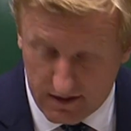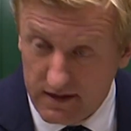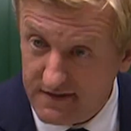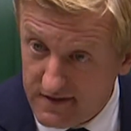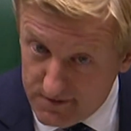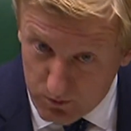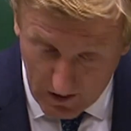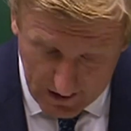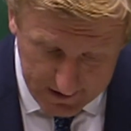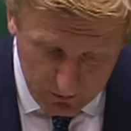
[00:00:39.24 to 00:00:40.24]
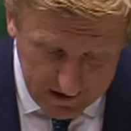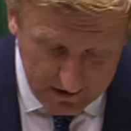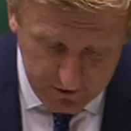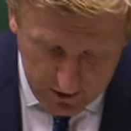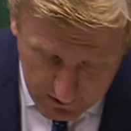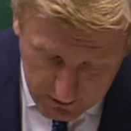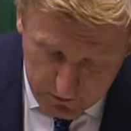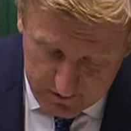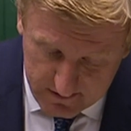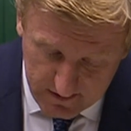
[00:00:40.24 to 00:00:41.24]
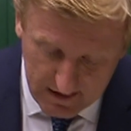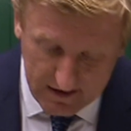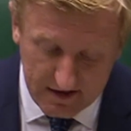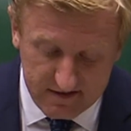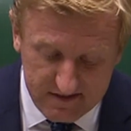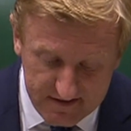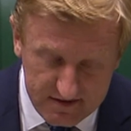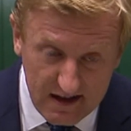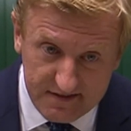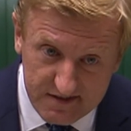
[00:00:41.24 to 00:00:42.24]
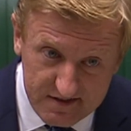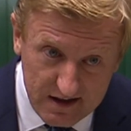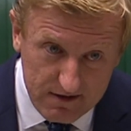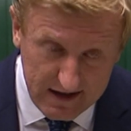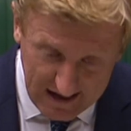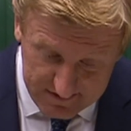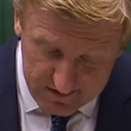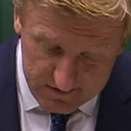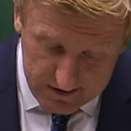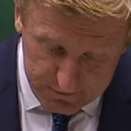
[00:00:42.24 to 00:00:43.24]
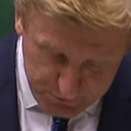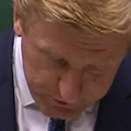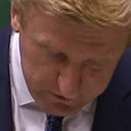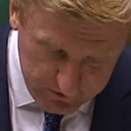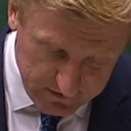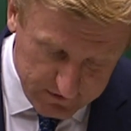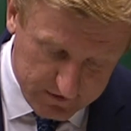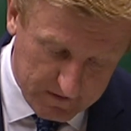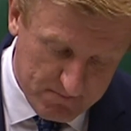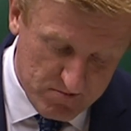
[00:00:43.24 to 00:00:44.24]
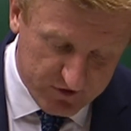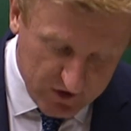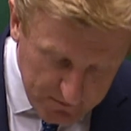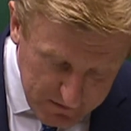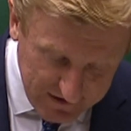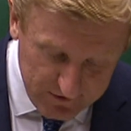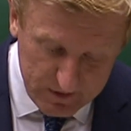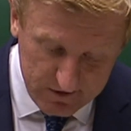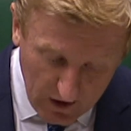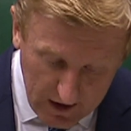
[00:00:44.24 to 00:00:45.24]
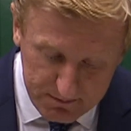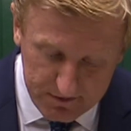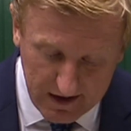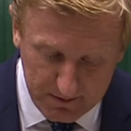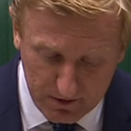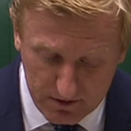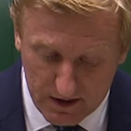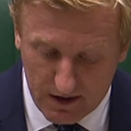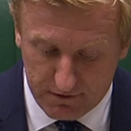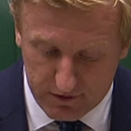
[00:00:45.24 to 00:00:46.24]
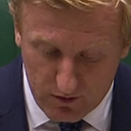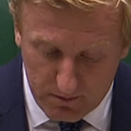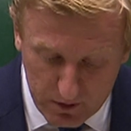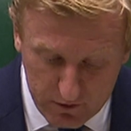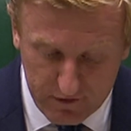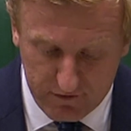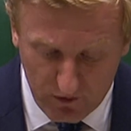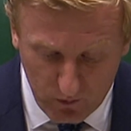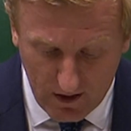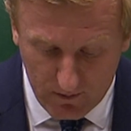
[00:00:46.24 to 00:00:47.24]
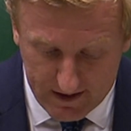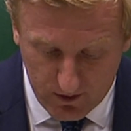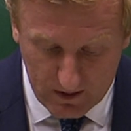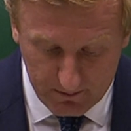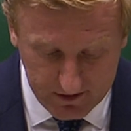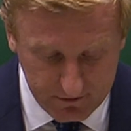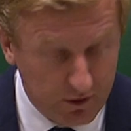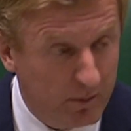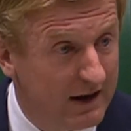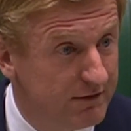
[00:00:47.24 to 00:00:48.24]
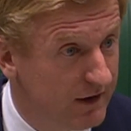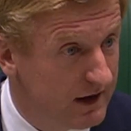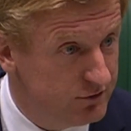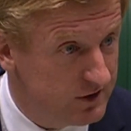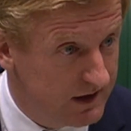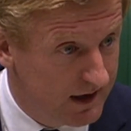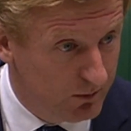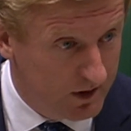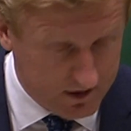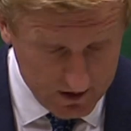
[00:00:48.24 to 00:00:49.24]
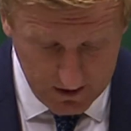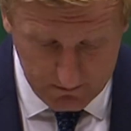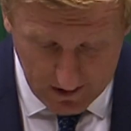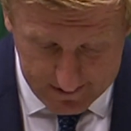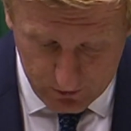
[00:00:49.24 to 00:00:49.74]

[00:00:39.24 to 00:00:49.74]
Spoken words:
This is why we have concluded that it is necessary and indeed prudent to commit to a timetable for the removal of Huawei equipment from our 5G network by